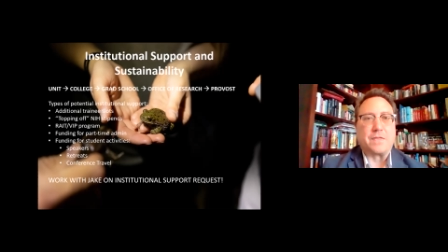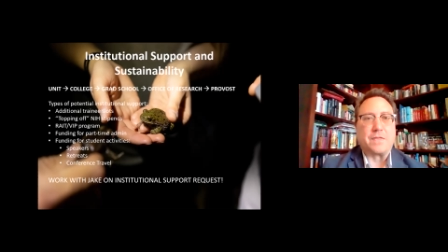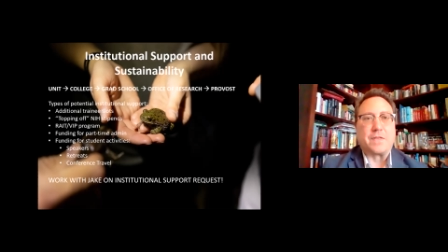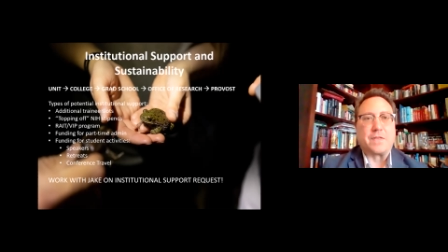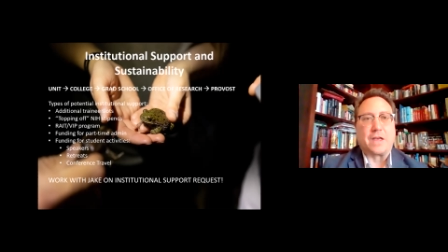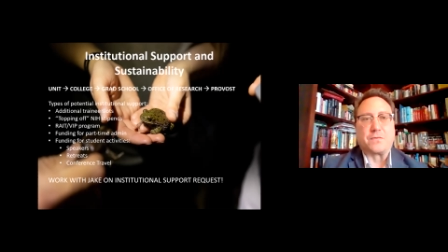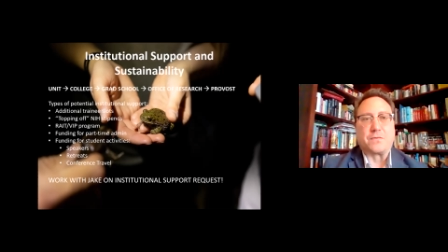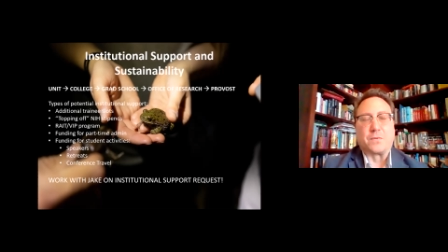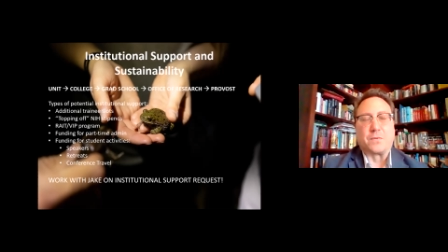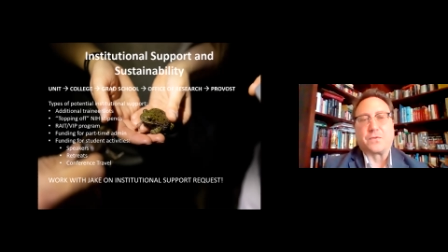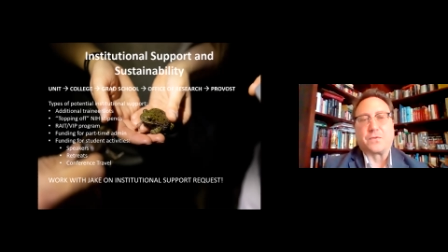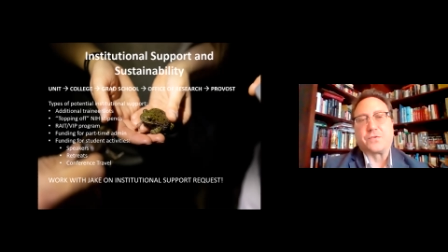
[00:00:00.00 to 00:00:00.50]

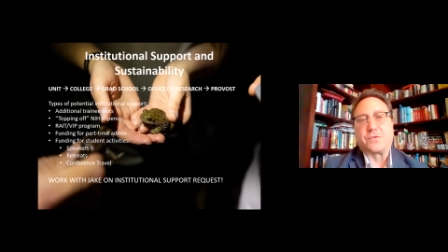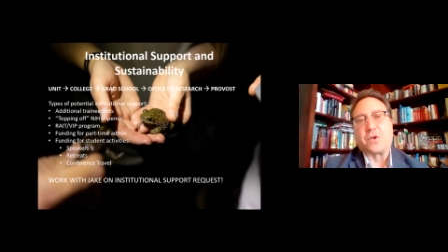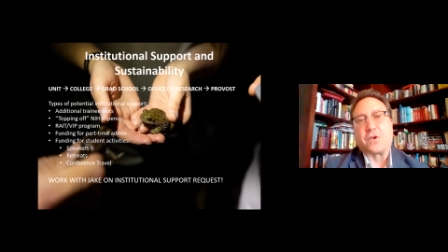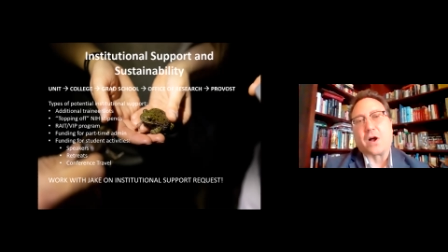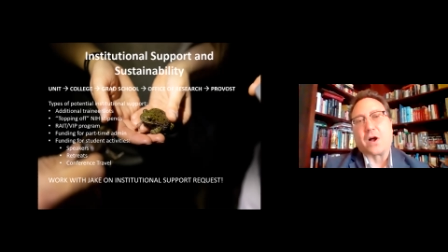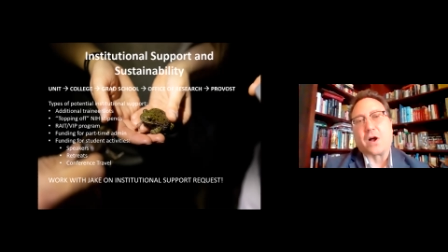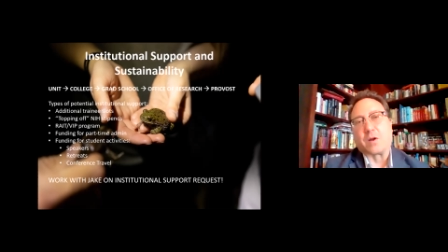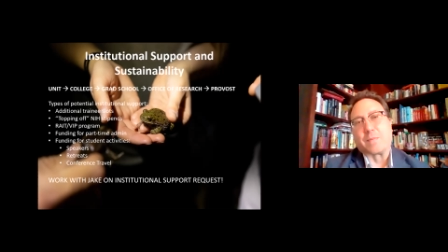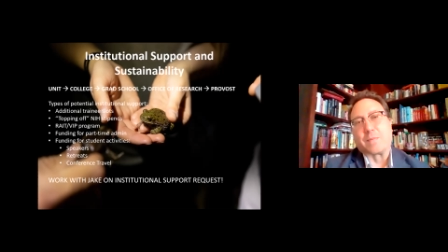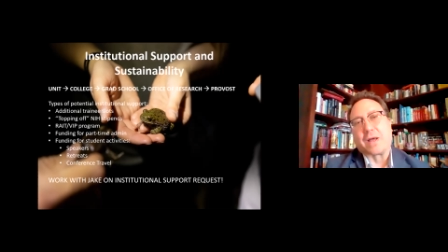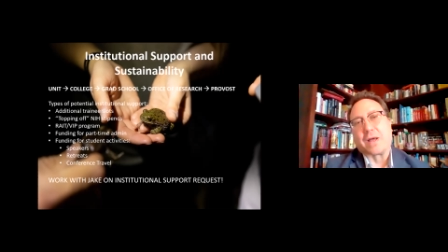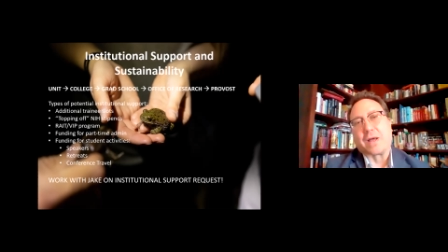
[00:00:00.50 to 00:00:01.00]
As we'll
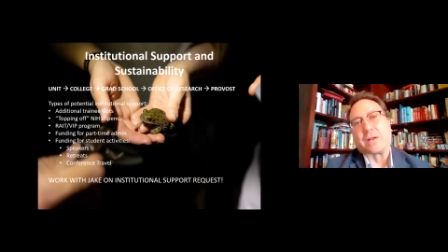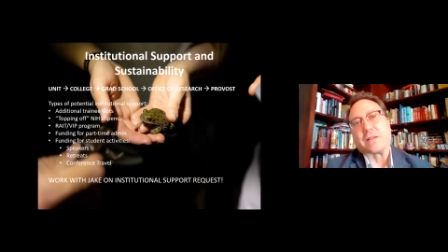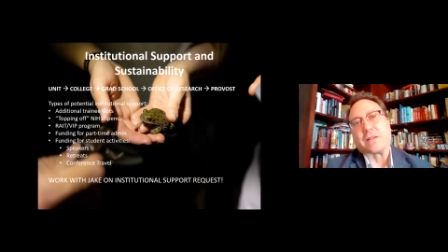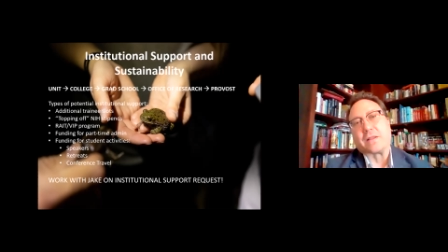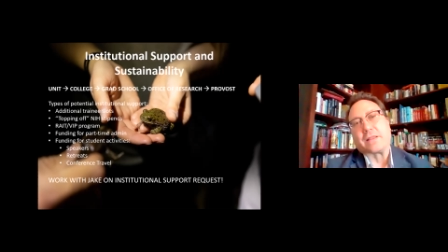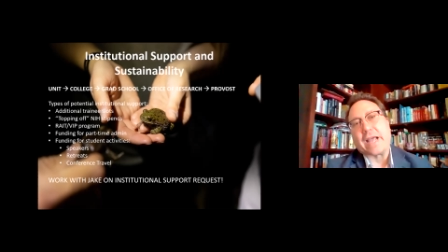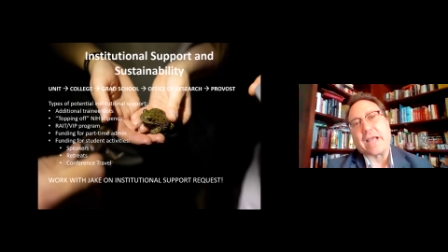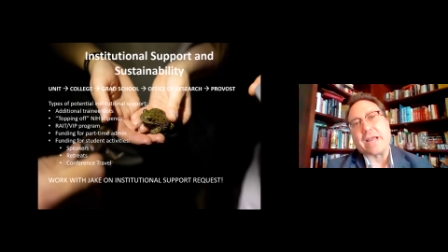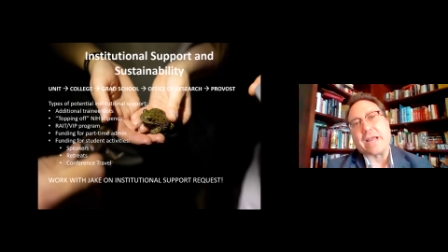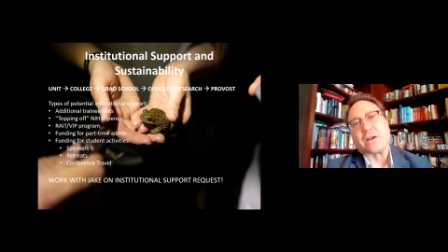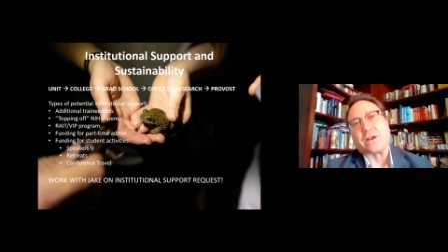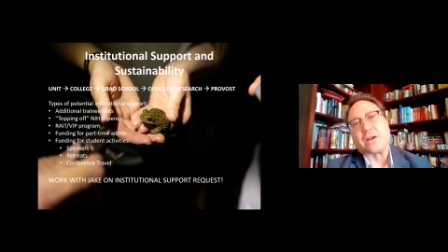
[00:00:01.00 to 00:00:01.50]
talk about
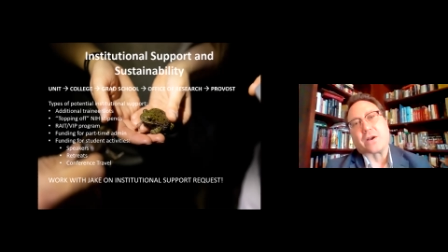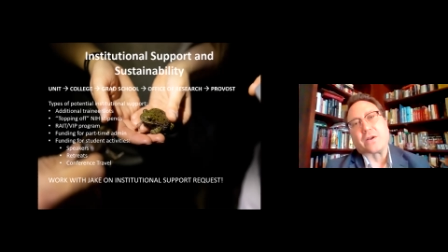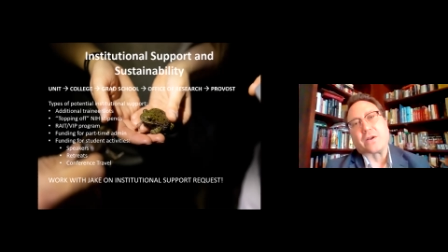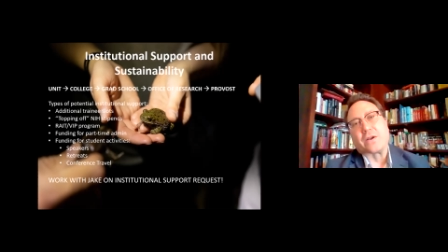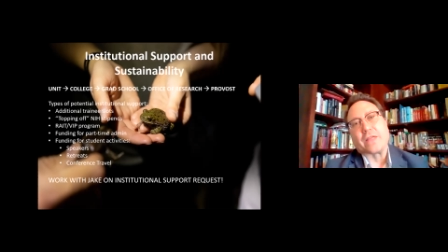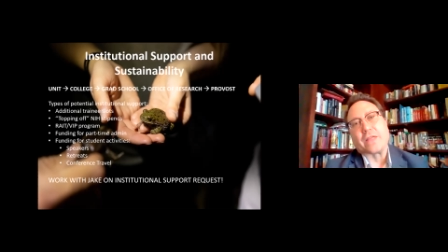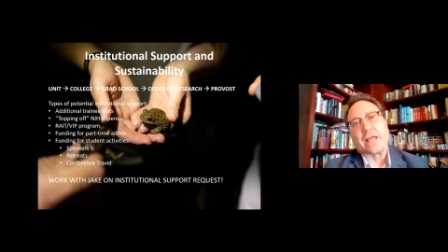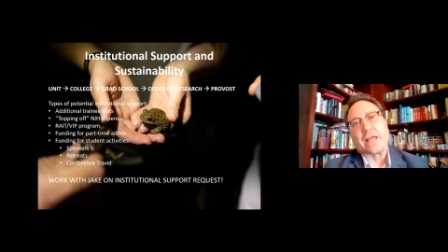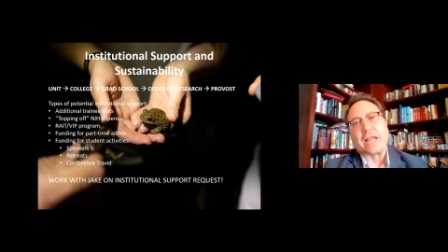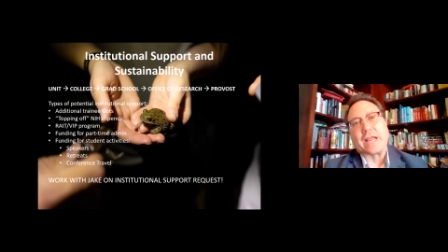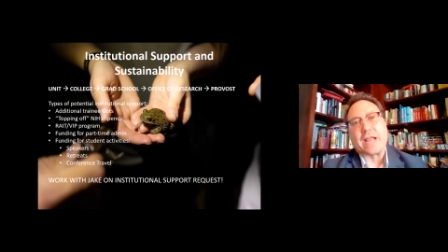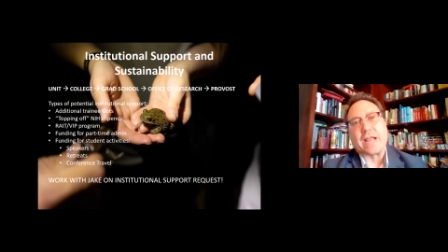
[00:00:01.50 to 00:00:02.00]
later,
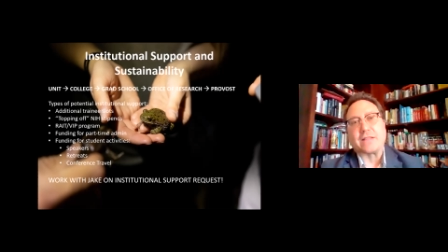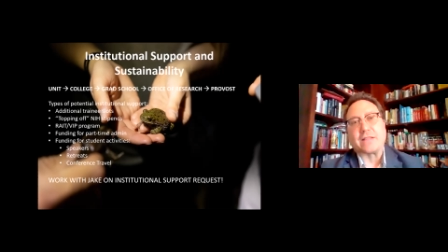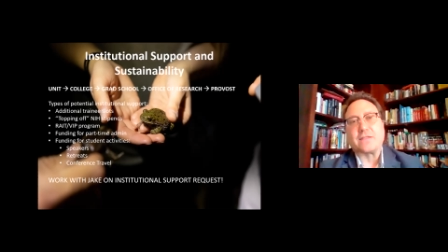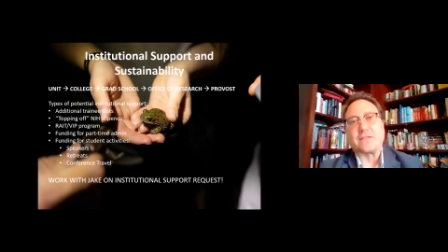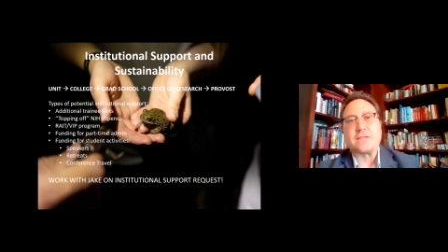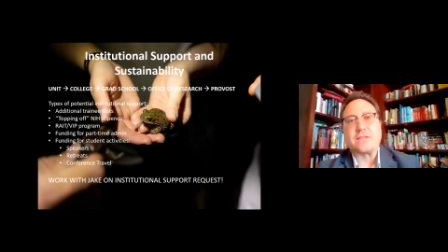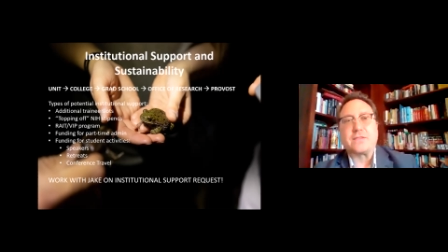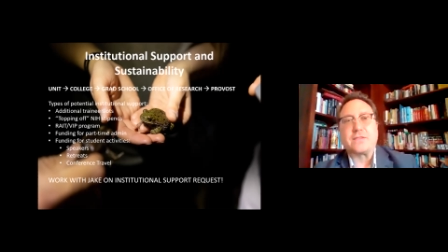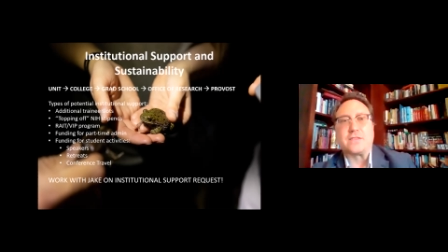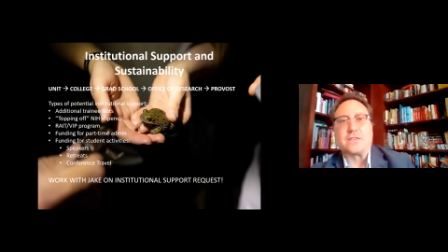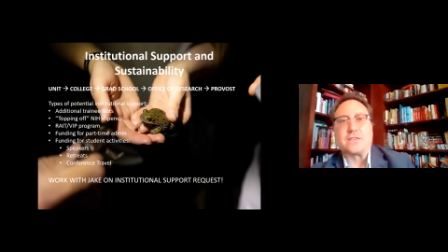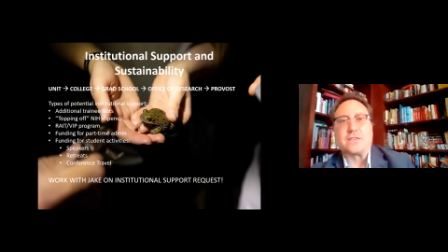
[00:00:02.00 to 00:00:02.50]
NIH